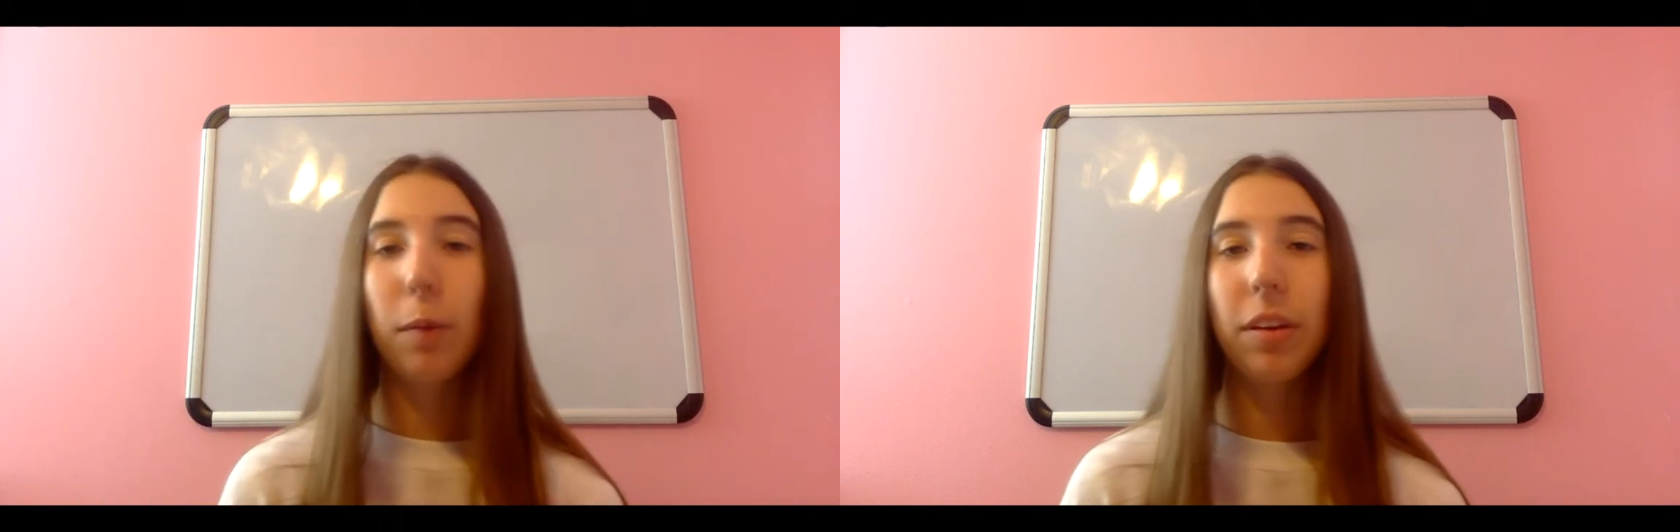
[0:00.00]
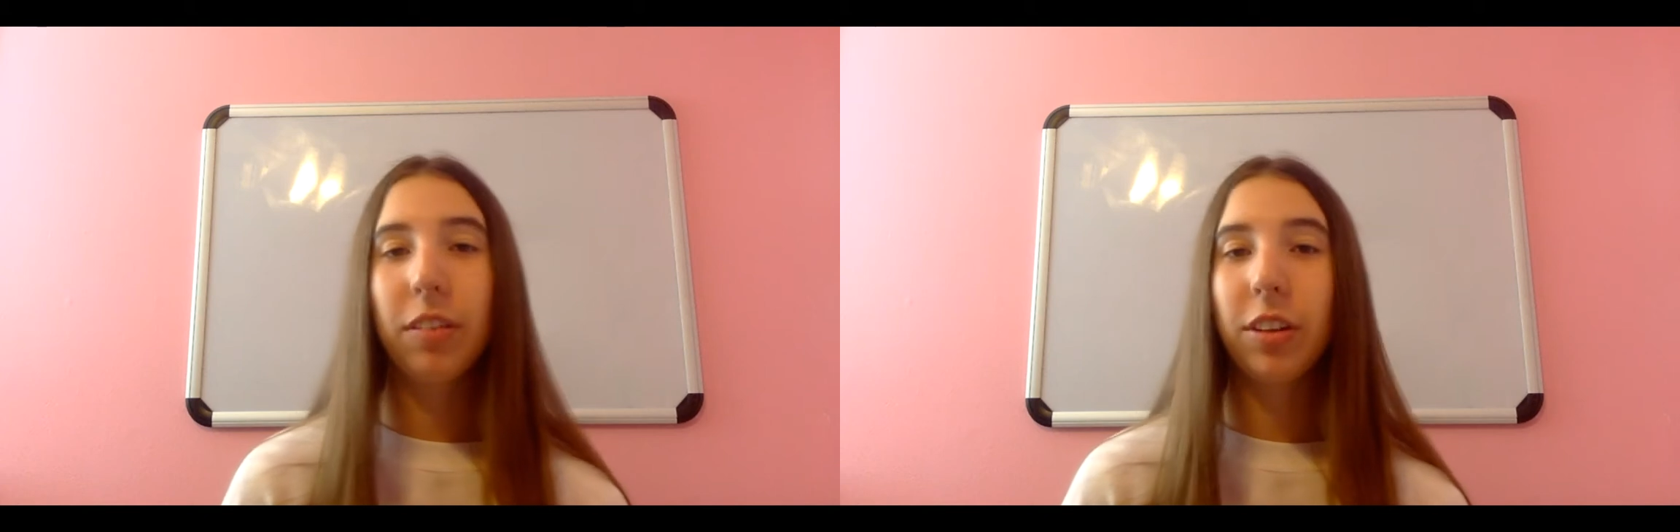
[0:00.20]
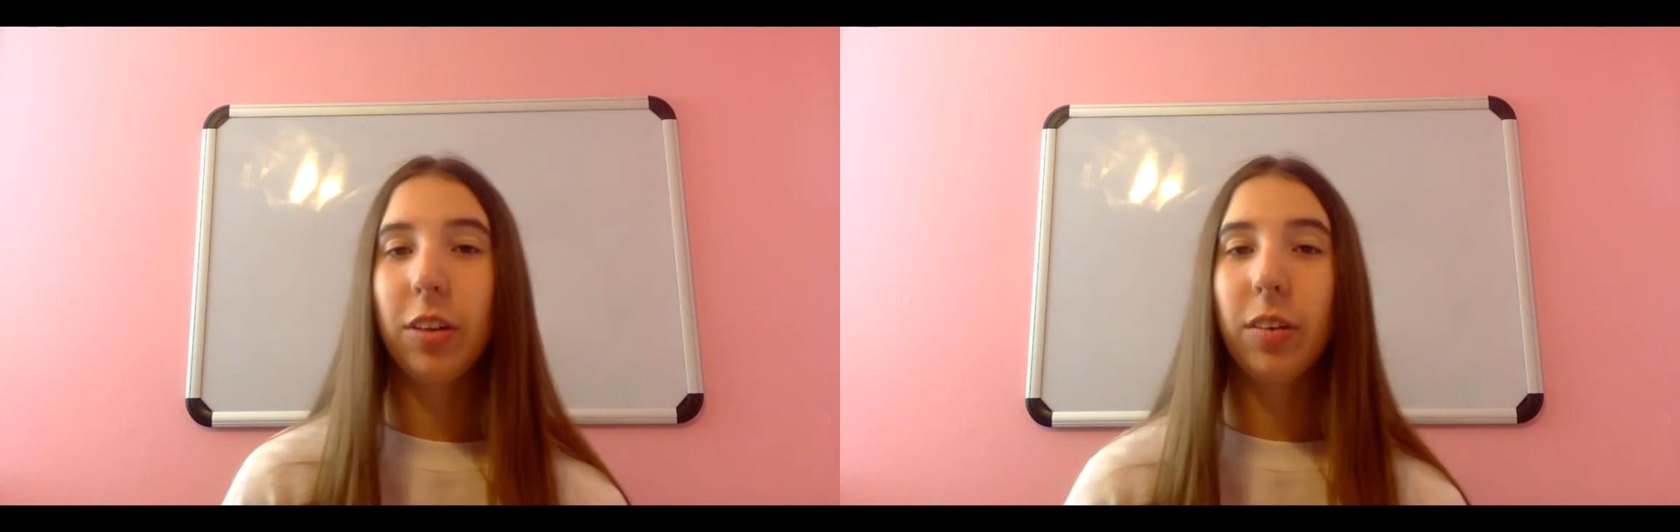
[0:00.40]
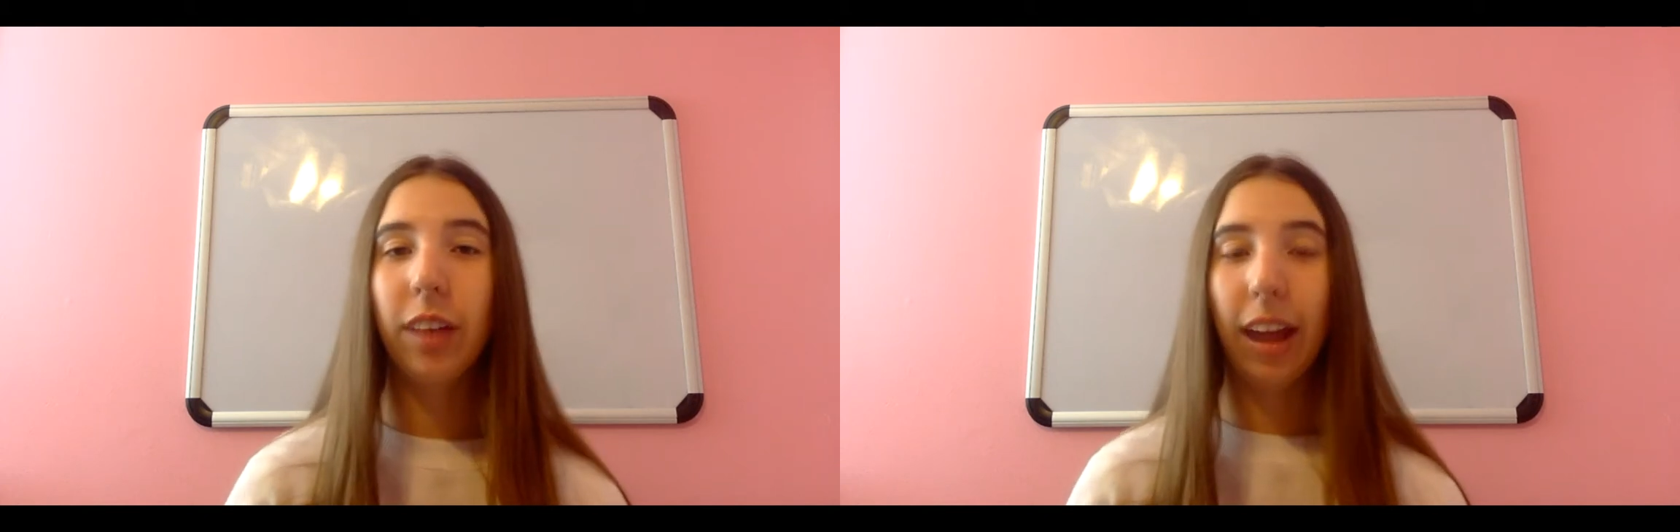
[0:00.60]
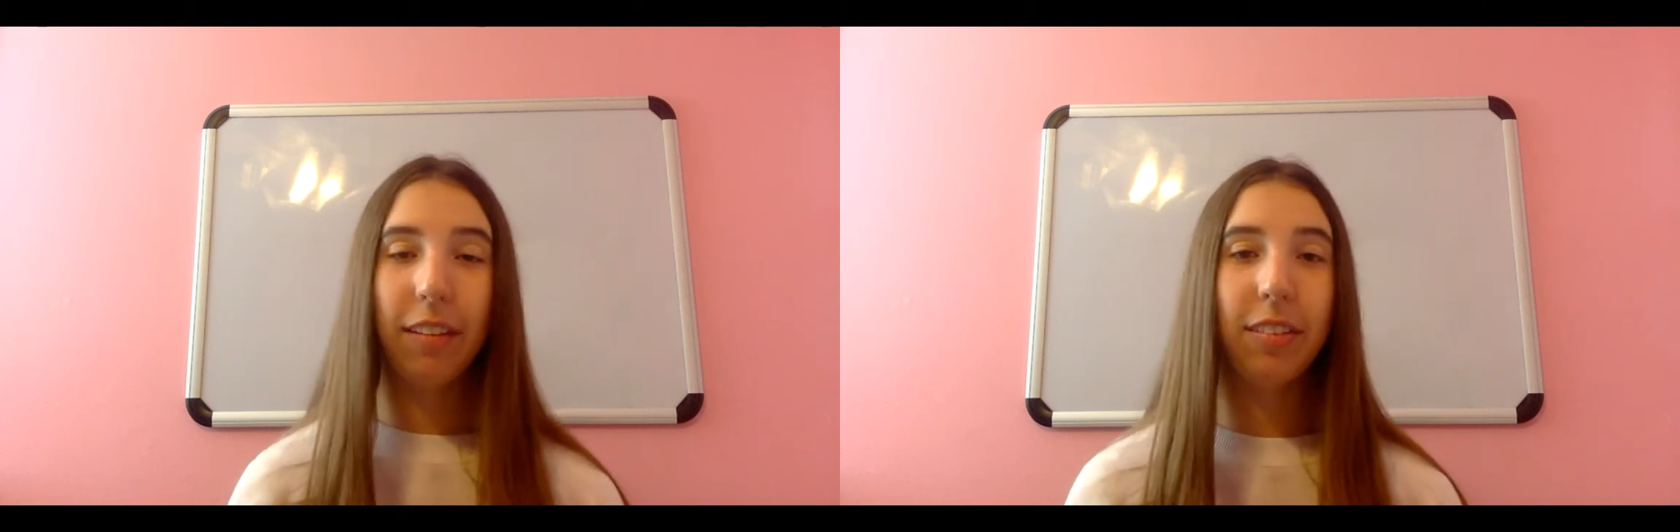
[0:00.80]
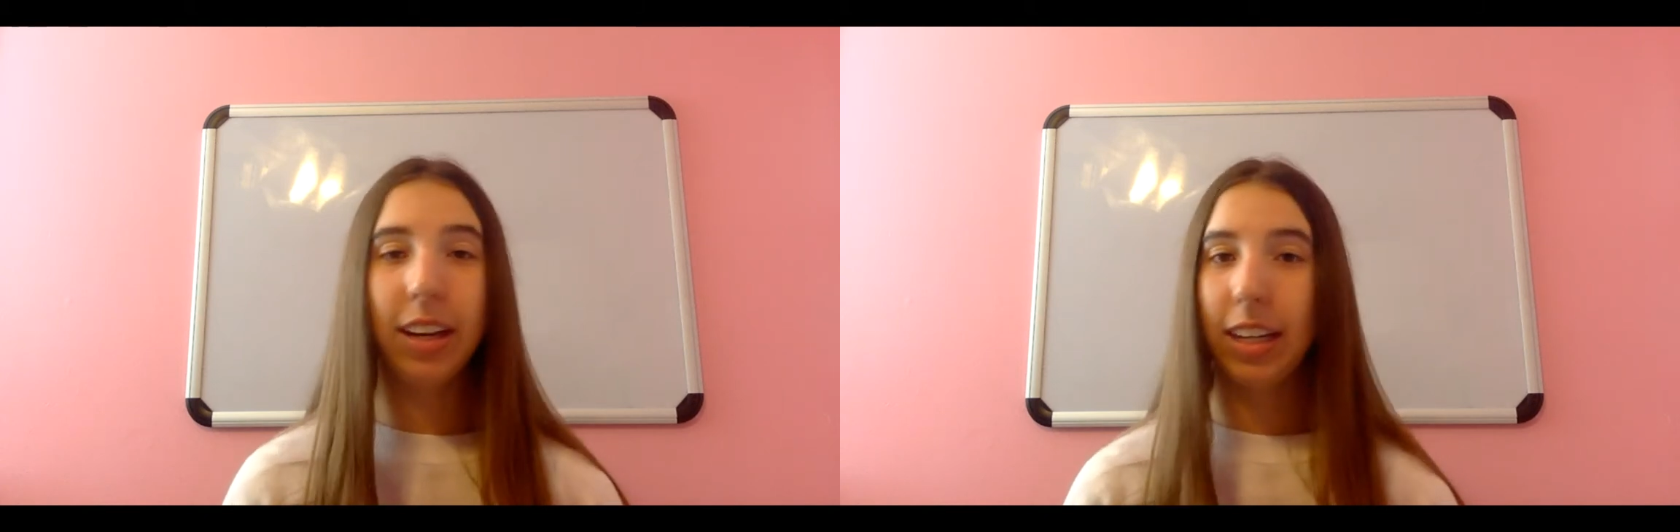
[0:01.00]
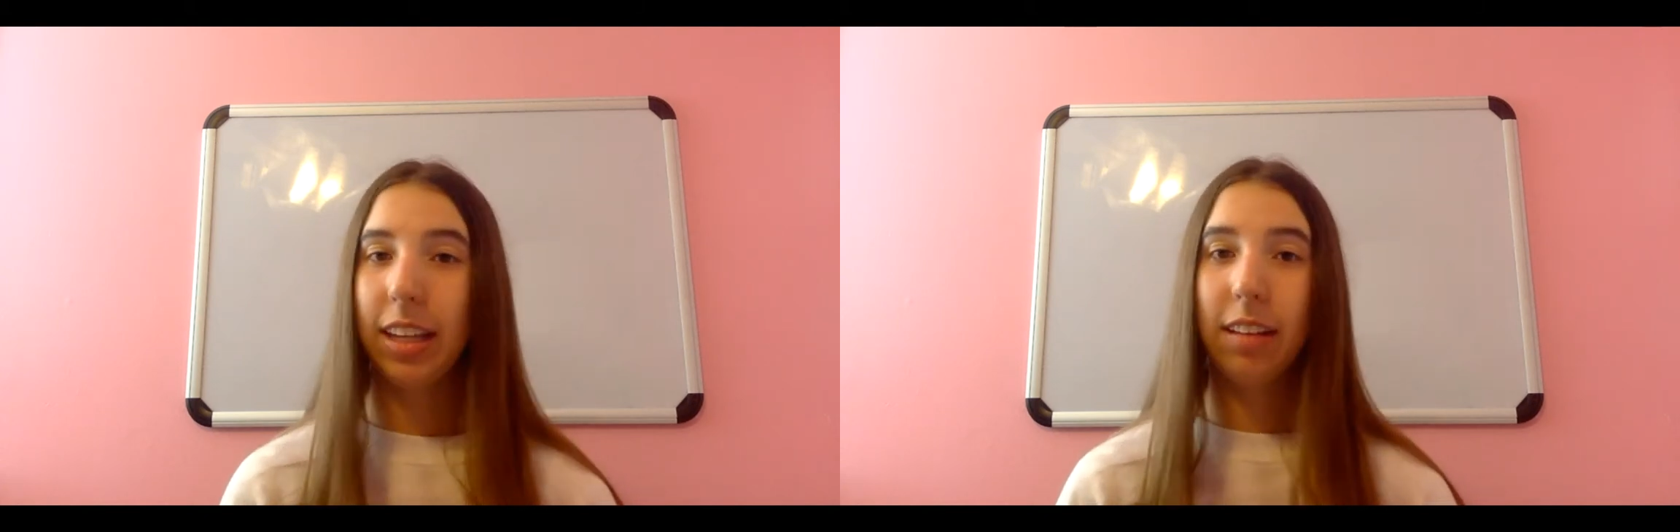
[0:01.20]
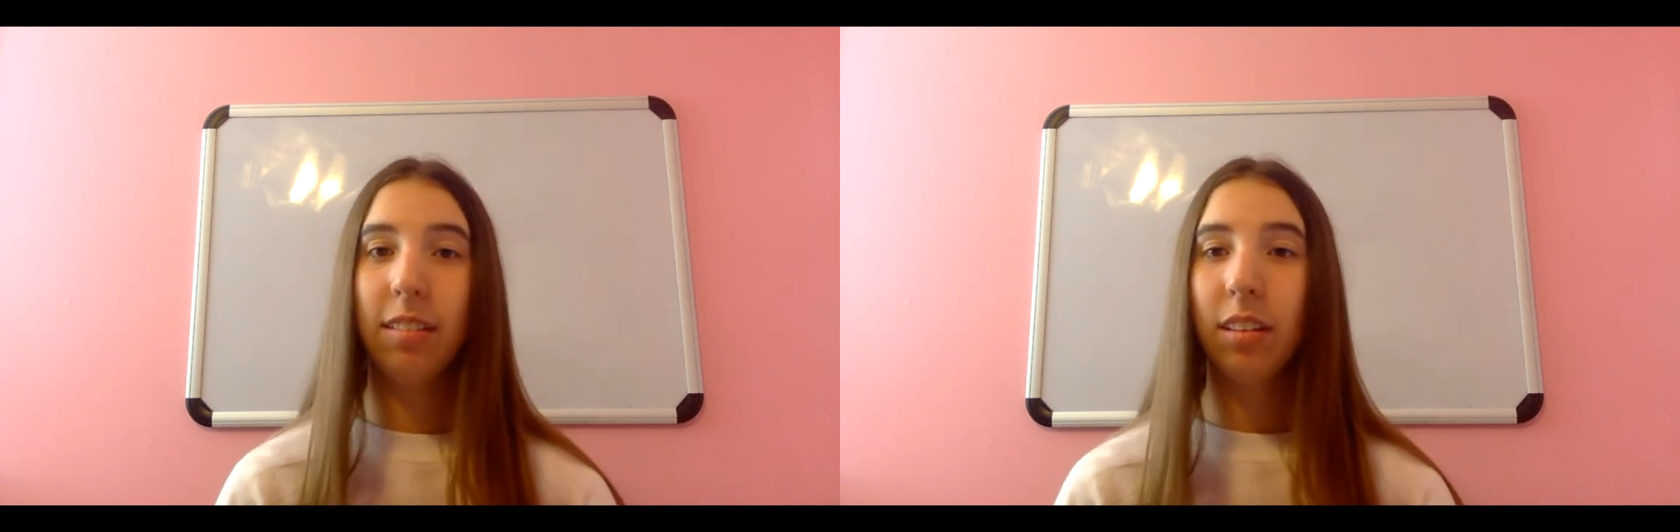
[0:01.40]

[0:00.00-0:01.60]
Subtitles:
if you have any